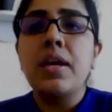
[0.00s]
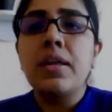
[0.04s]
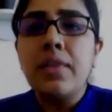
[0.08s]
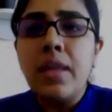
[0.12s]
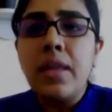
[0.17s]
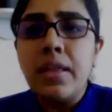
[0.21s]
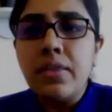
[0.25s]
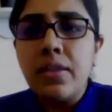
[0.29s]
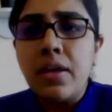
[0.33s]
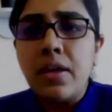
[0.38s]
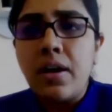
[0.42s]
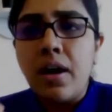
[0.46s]

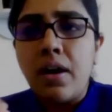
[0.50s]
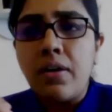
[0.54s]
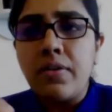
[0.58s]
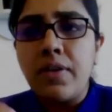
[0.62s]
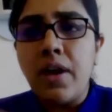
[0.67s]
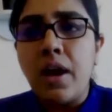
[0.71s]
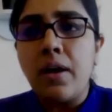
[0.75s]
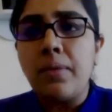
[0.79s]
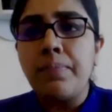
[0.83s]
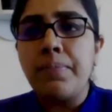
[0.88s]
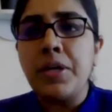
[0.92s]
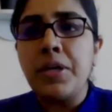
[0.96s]
Then there are
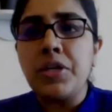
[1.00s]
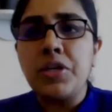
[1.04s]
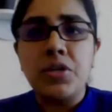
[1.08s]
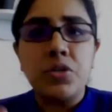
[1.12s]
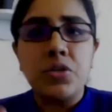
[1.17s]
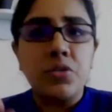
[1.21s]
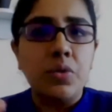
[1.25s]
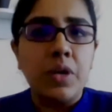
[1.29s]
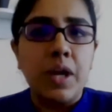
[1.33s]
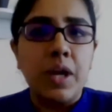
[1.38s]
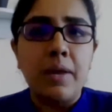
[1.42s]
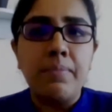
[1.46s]
young
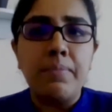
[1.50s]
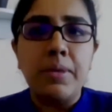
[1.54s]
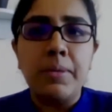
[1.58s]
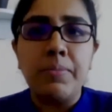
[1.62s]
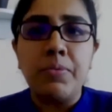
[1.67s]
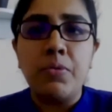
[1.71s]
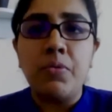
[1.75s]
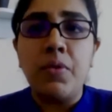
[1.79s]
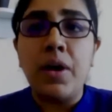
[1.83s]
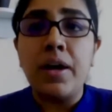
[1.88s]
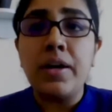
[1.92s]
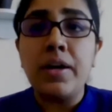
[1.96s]
patients who can be
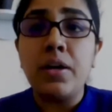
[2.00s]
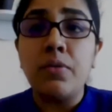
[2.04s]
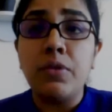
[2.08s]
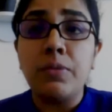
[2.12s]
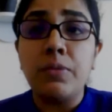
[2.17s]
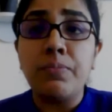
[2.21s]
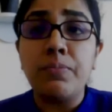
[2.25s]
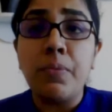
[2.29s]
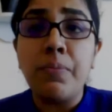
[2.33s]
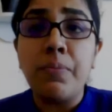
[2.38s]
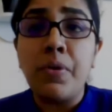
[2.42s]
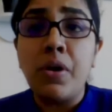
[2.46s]
provided
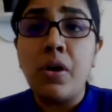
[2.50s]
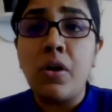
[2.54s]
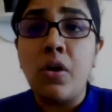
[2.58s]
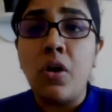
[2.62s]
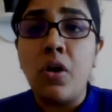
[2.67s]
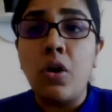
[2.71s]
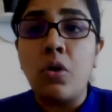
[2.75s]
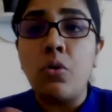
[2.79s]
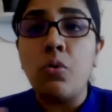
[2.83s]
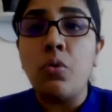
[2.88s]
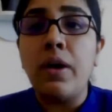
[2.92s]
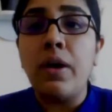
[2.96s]
with
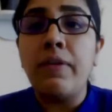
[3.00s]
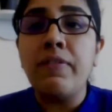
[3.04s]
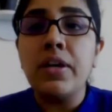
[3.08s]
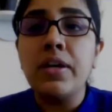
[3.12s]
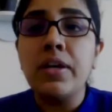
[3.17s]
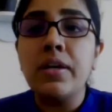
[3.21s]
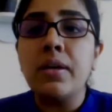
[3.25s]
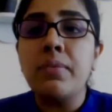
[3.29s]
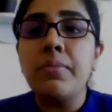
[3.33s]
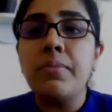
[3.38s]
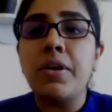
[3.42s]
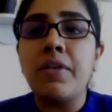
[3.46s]
propranolol who have a
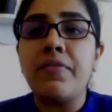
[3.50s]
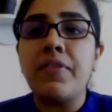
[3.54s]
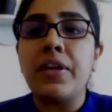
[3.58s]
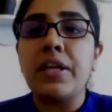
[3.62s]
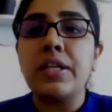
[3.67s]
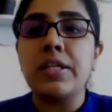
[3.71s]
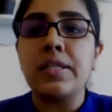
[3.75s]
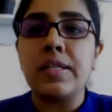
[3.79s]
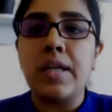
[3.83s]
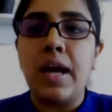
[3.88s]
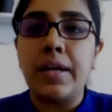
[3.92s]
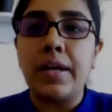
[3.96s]
little bit of
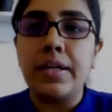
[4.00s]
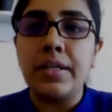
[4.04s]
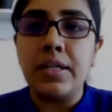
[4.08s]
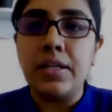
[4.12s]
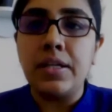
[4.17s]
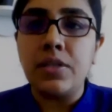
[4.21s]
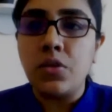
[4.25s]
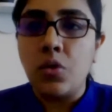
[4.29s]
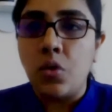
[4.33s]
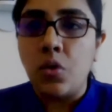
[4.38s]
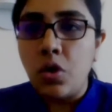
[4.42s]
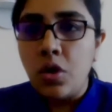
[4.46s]

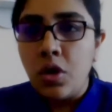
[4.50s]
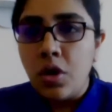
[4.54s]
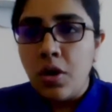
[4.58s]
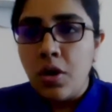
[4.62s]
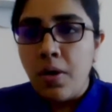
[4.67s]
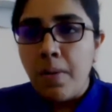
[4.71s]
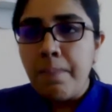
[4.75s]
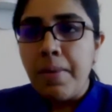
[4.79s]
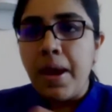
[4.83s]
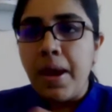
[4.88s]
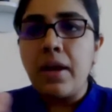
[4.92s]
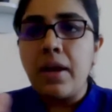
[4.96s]
anxiety. So
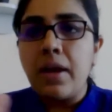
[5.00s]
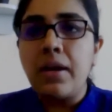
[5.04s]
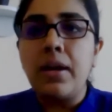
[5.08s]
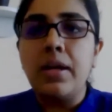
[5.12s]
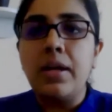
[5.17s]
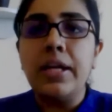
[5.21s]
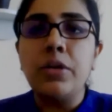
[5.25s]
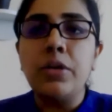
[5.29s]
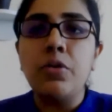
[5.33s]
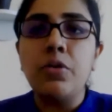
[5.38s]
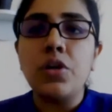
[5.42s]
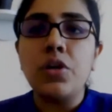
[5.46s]

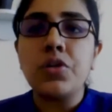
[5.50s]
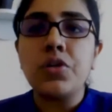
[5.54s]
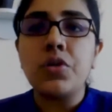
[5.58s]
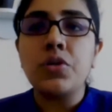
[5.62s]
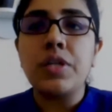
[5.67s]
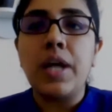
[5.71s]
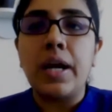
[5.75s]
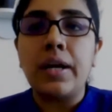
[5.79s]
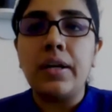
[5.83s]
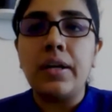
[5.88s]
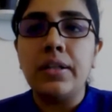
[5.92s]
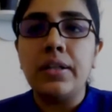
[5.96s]
Parallelly, you also
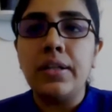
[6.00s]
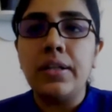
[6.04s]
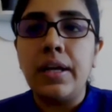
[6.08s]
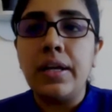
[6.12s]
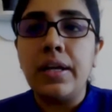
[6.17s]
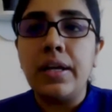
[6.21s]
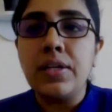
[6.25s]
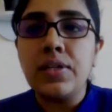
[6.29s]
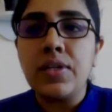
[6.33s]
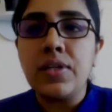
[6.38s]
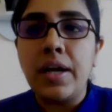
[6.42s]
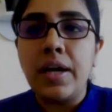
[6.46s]
tackle the
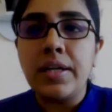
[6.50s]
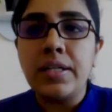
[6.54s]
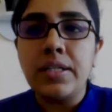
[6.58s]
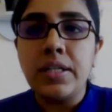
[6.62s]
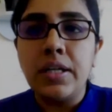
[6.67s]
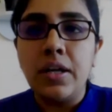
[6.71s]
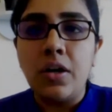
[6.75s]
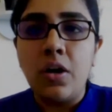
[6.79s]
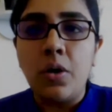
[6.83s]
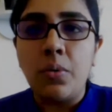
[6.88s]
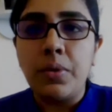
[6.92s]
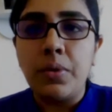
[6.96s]
anxiety
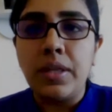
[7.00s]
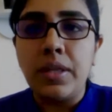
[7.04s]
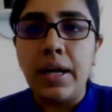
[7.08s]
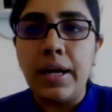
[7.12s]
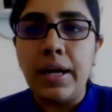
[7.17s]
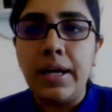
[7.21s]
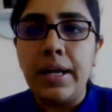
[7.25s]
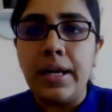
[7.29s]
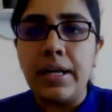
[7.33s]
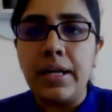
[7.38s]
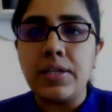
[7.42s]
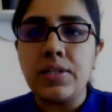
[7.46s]
along with the
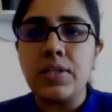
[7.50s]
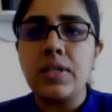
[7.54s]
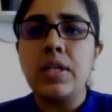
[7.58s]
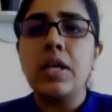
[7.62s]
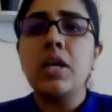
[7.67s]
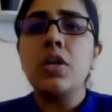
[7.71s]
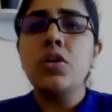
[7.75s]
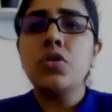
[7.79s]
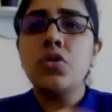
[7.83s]
headaches.